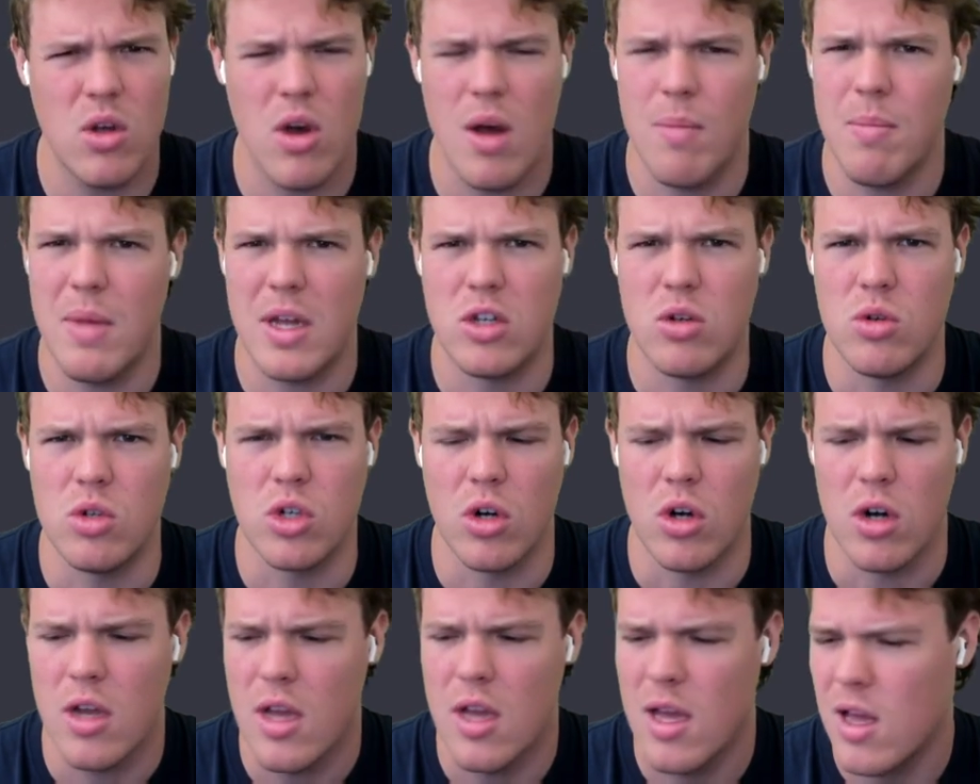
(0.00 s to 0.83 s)
I'm not too
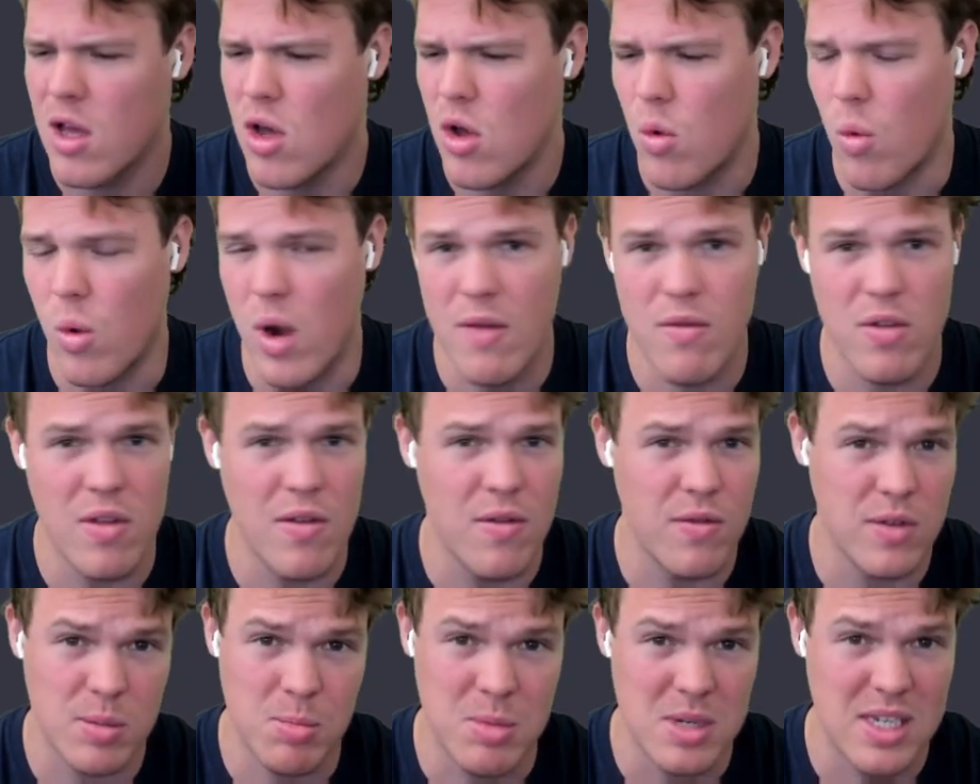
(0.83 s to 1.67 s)
sure. Whatever the
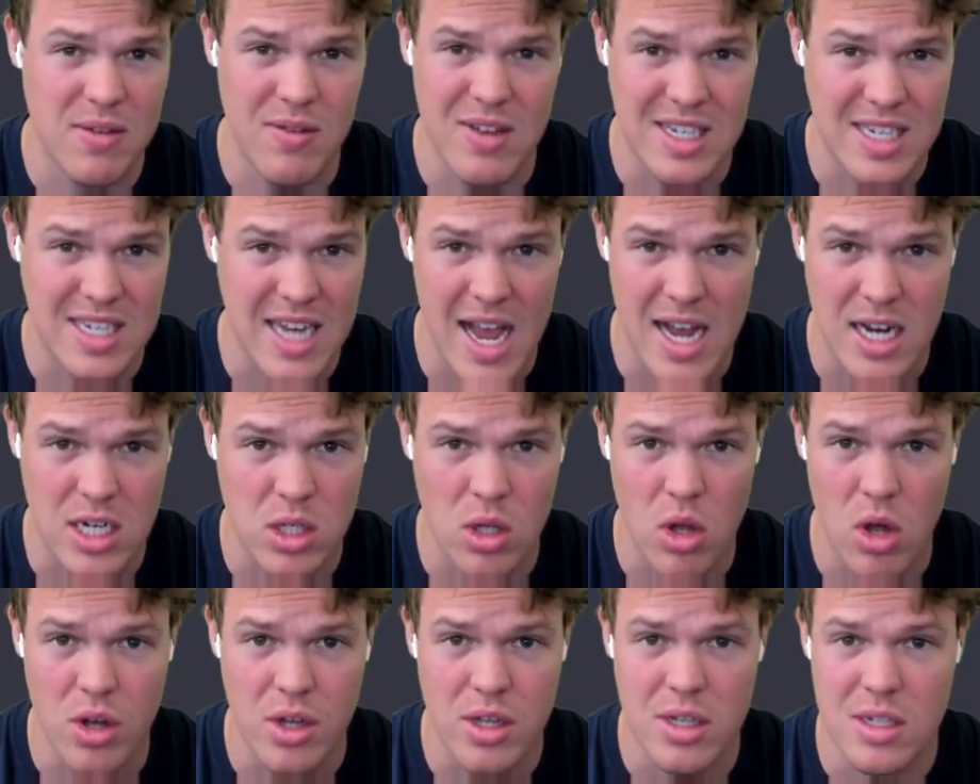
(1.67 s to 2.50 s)
specific tax
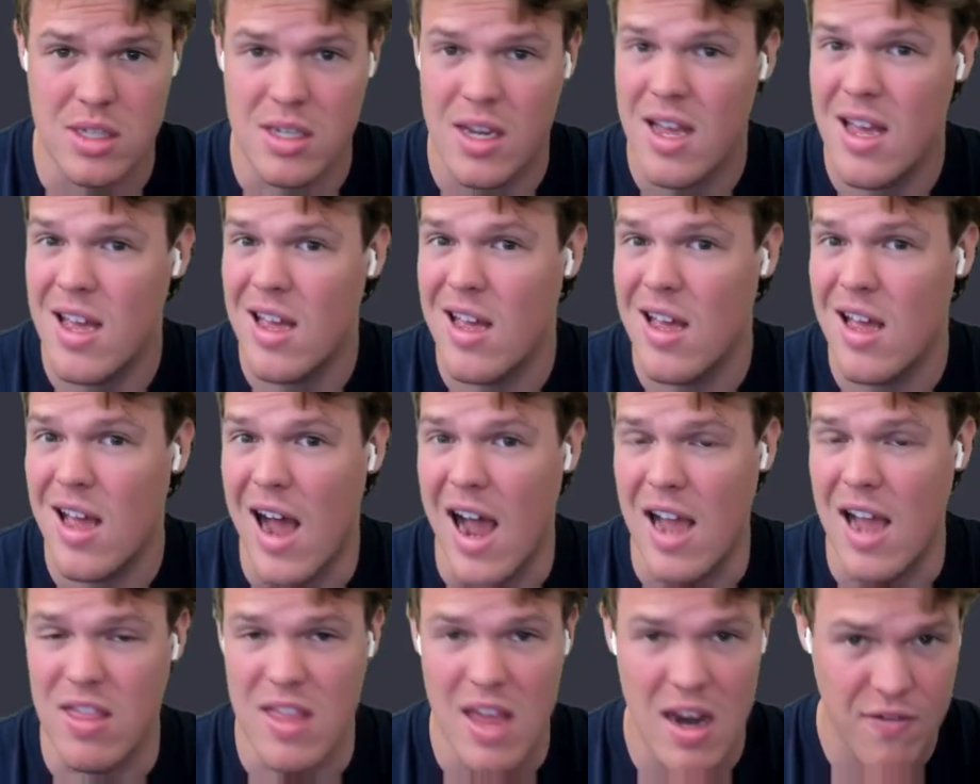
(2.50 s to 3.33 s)
law is,
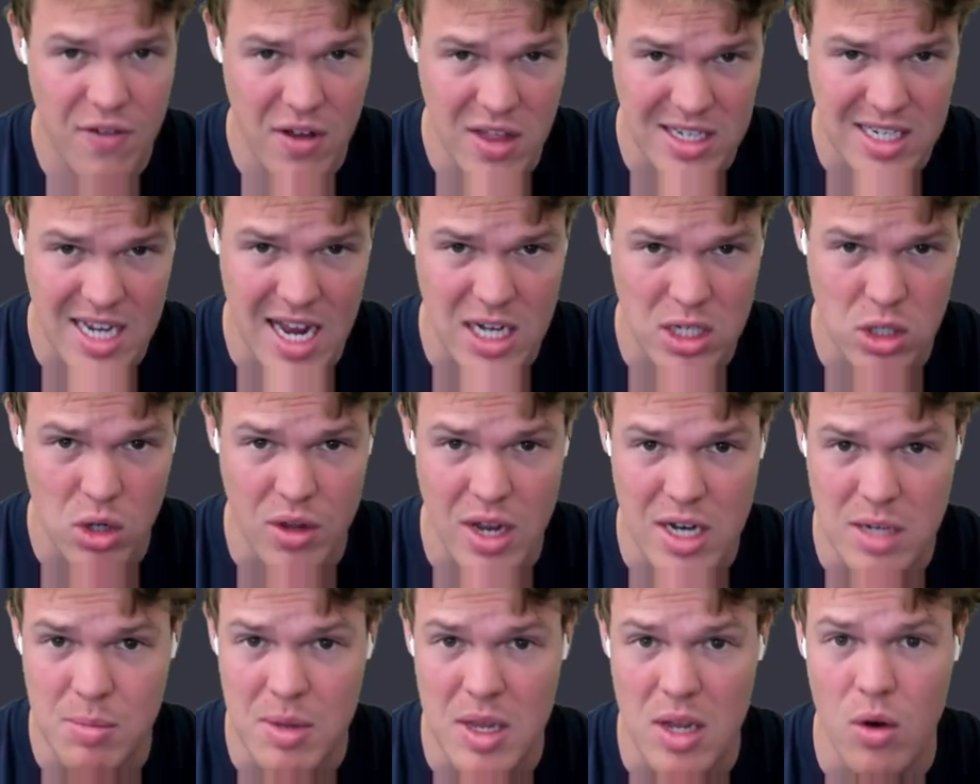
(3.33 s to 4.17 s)
identify the tax law
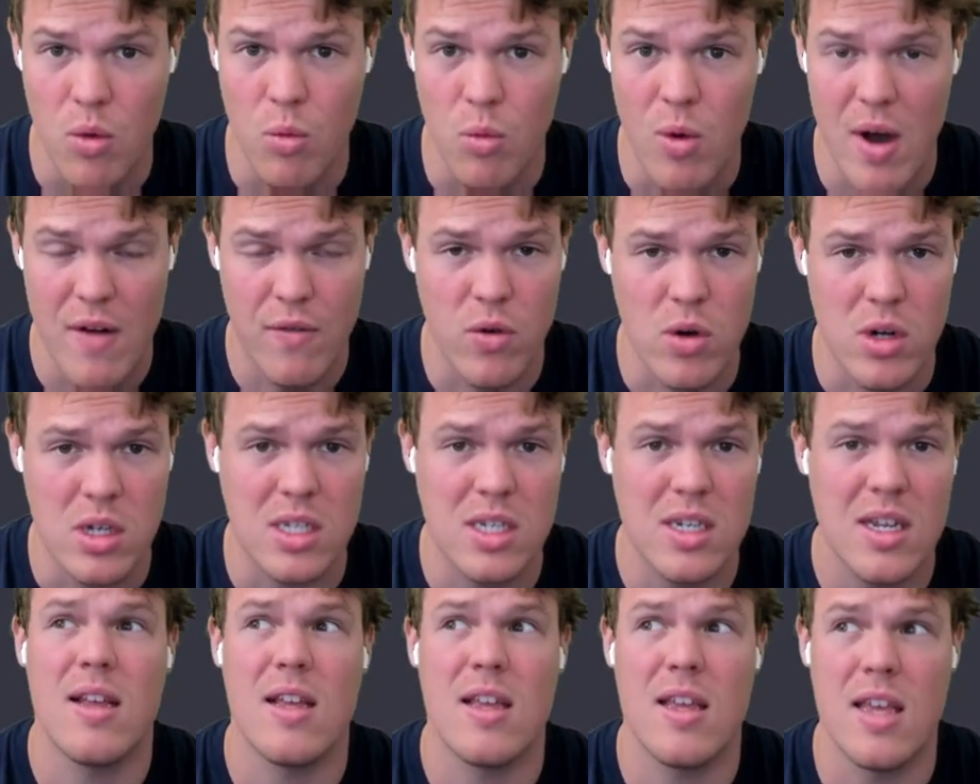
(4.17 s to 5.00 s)
that's being
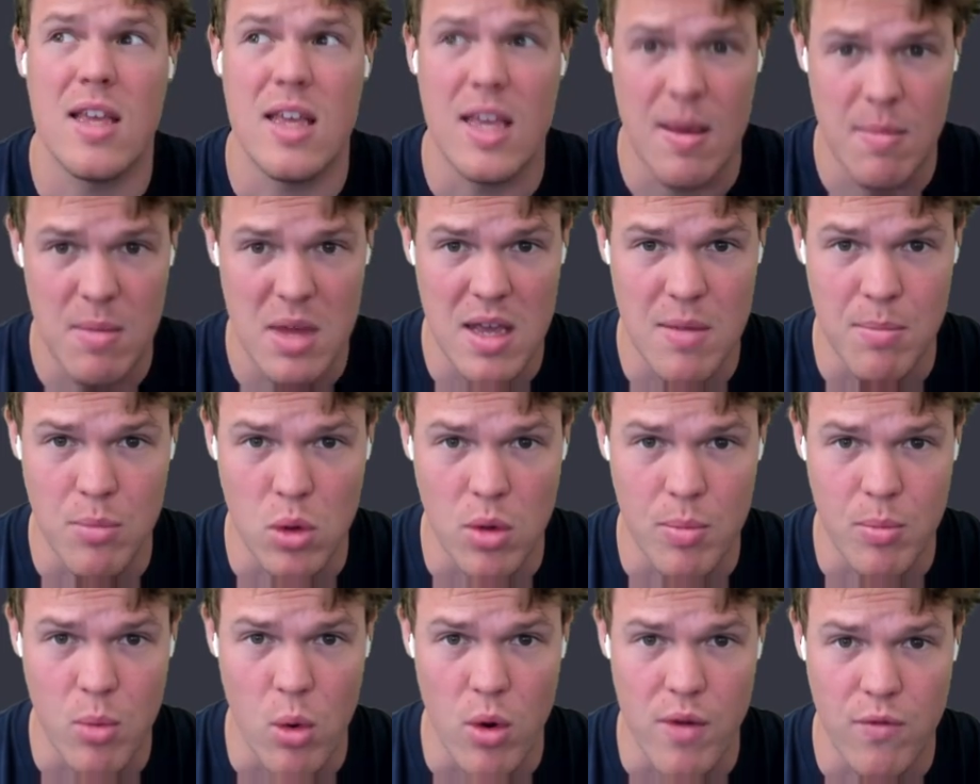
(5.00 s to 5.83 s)
referenced. Give me in
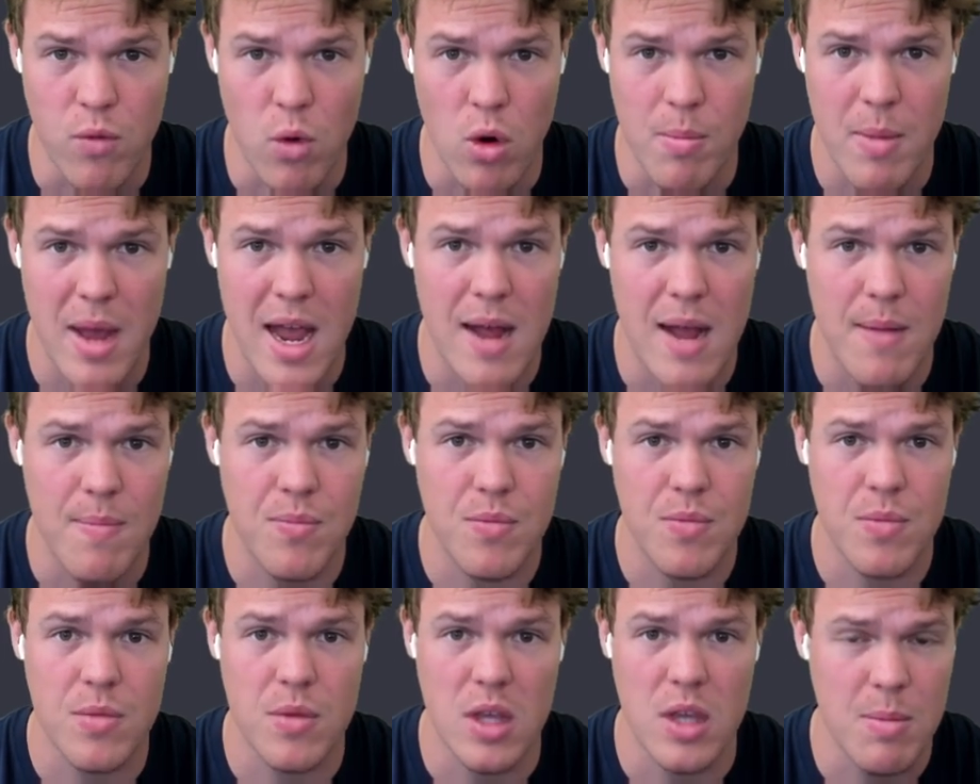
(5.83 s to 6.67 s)
bullet point format.
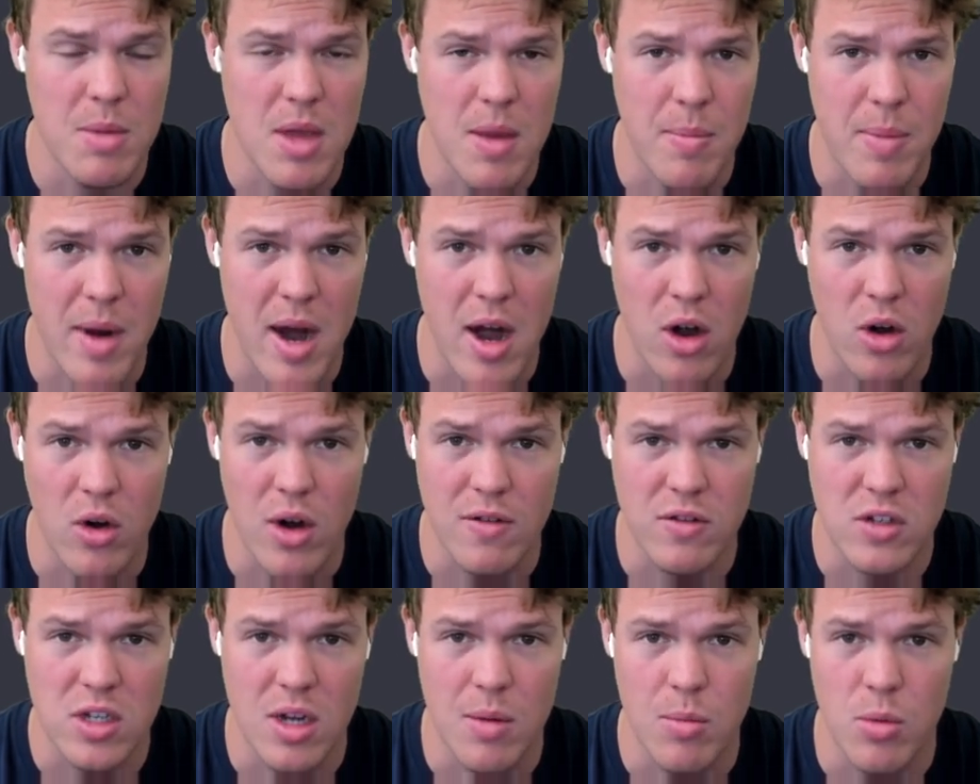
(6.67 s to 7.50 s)
Give me a paragraph
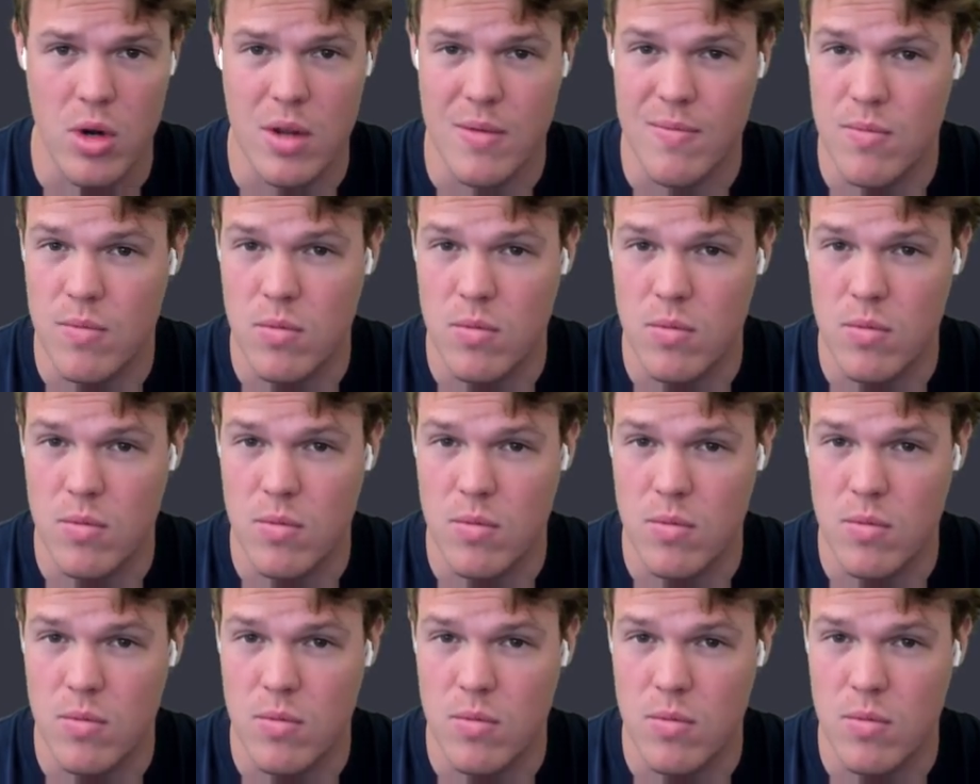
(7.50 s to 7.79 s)
summary.